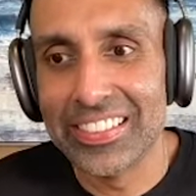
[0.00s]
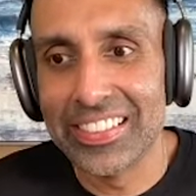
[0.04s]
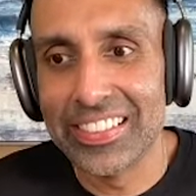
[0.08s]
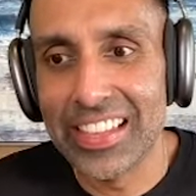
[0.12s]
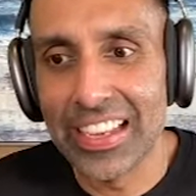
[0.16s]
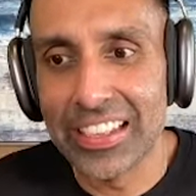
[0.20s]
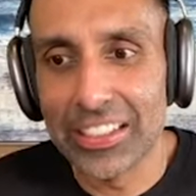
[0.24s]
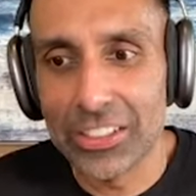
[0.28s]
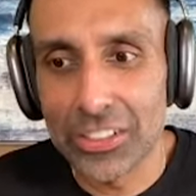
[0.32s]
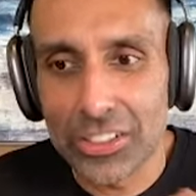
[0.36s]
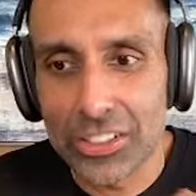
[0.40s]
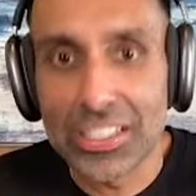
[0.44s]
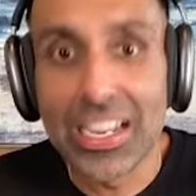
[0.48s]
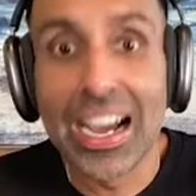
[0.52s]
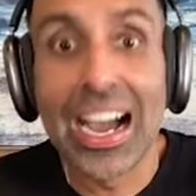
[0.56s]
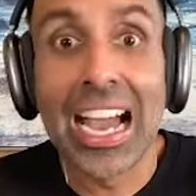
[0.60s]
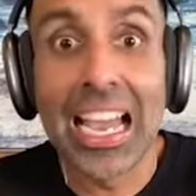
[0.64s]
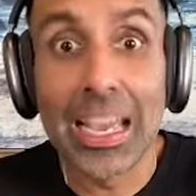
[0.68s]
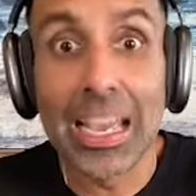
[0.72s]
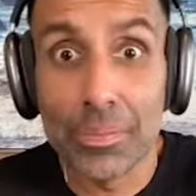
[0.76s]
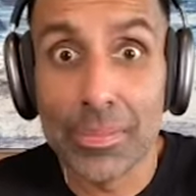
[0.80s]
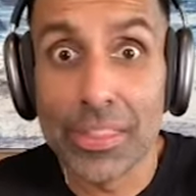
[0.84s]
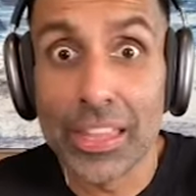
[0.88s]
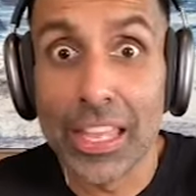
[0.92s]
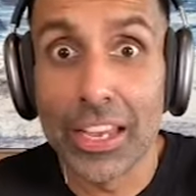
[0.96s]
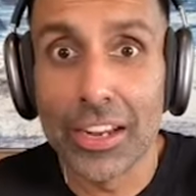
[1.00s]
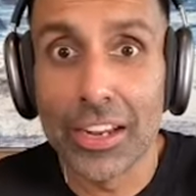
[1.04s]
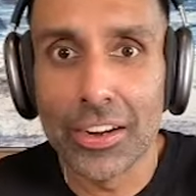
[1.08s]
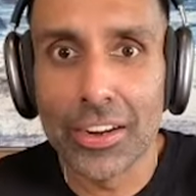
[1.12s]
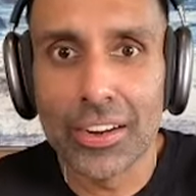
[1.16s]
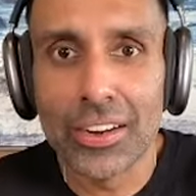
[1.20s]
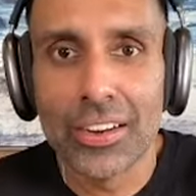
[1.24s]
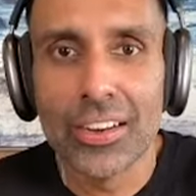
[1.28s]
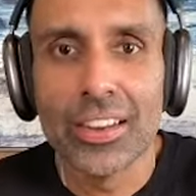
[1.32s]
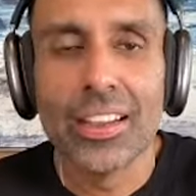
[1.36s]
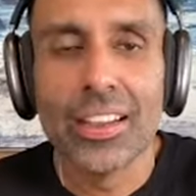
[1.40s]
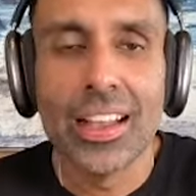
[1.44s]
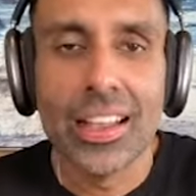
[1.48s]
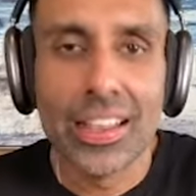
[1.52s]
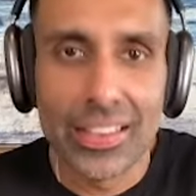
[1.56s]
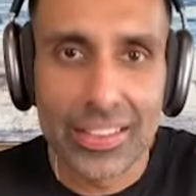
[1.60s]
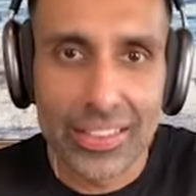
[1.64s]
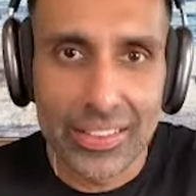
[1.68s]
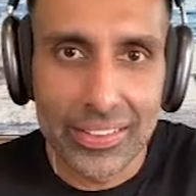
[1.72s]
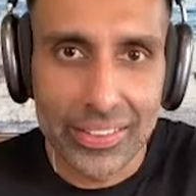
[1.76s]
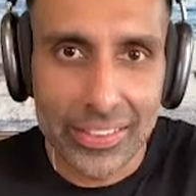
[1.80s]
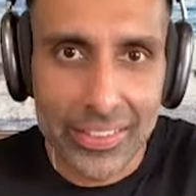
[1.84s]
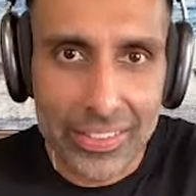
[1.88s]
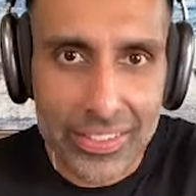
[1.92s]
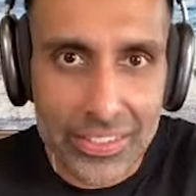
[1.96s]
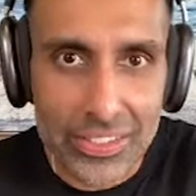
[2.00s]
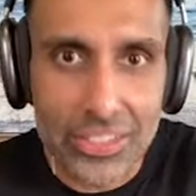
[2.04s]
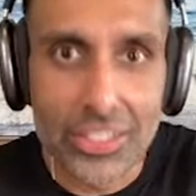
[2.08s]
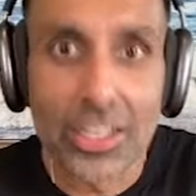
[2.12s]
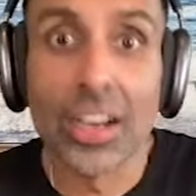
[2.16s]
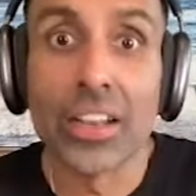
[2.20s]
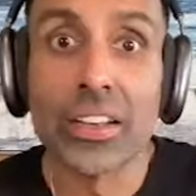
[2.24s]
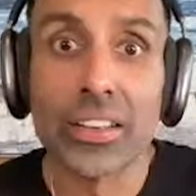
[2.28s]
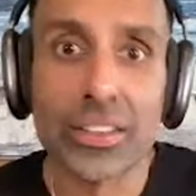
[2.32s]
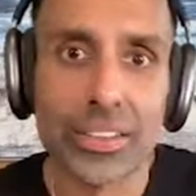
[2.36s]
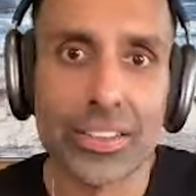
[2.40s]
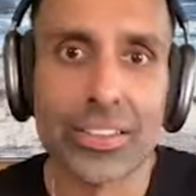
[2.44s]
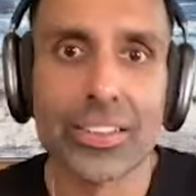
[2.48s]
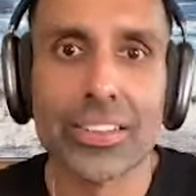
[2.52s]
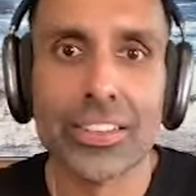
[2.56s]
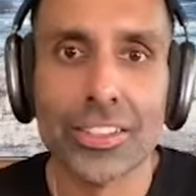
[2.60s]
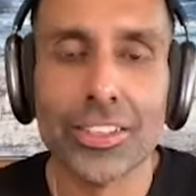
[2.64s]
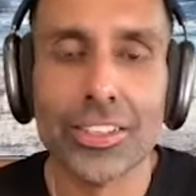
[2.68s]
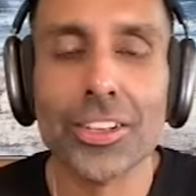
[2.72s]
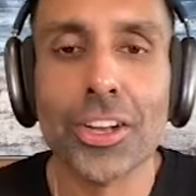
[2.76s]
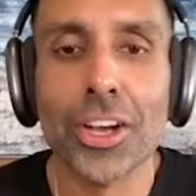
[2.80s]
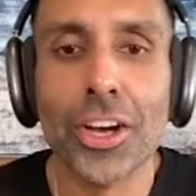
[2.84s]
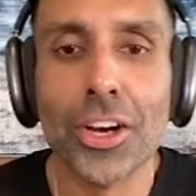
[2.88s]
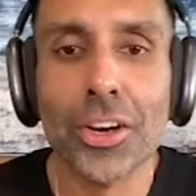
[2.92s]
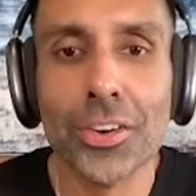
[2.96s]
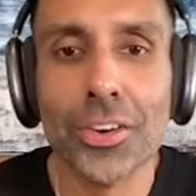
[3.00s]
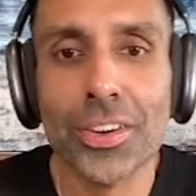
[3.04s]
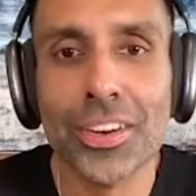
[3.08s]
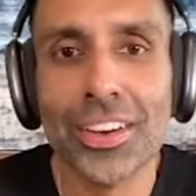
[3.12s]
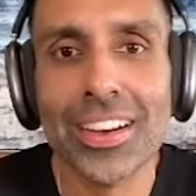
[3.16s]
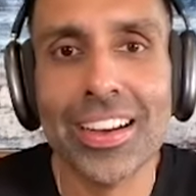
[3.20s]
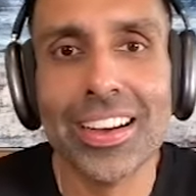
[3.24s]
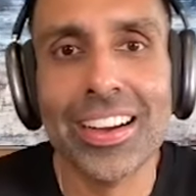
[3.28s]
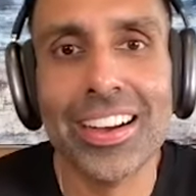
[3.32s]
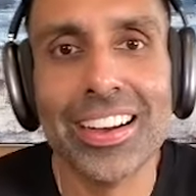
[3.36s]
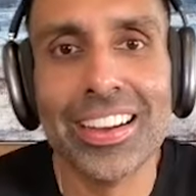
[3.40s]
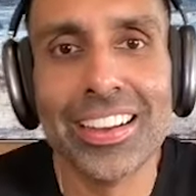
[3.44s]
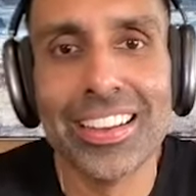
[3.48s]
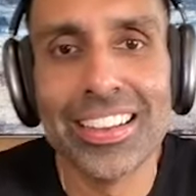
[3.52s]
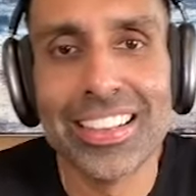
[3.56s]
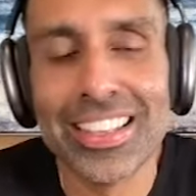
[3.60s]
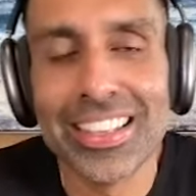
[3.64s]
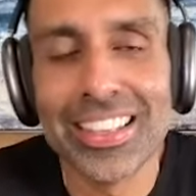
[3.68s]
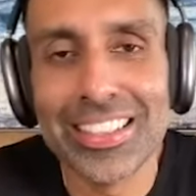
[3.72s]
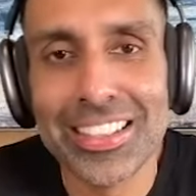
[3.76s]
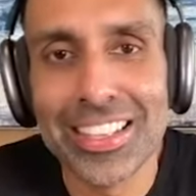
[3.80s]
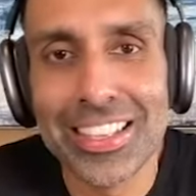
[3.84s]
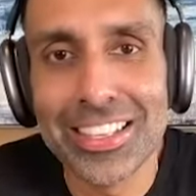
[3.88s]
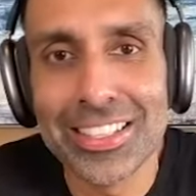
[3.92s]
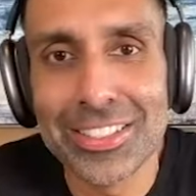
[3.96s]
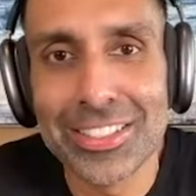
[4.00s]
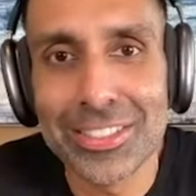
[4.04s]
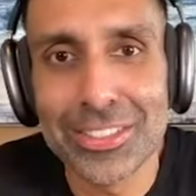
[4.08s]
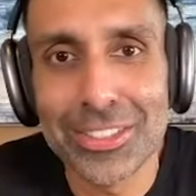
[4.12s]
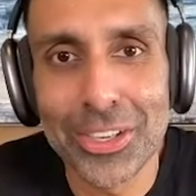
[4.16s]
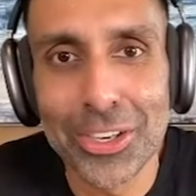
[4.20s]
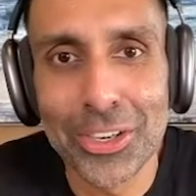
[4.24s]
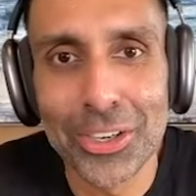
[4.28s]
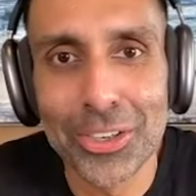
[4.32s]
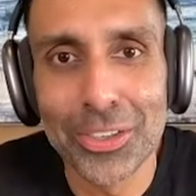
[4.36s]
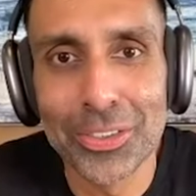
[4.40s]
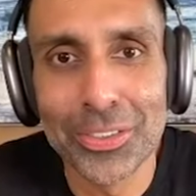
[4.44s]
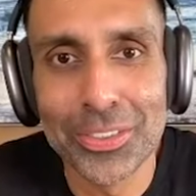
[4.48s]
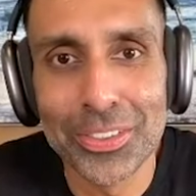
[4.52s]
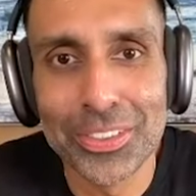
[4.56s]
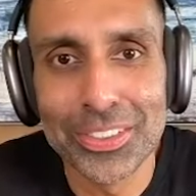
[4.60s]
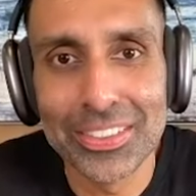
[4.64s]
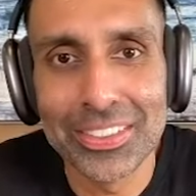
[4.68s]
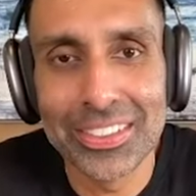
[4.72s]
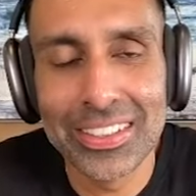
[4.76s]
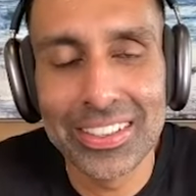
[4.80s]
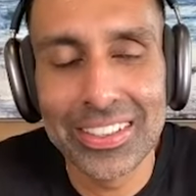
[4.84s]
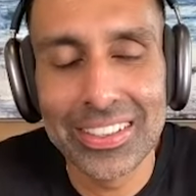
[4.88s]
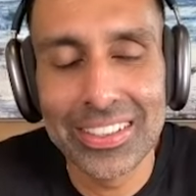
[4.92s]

that your time there is done you know uh, and, and so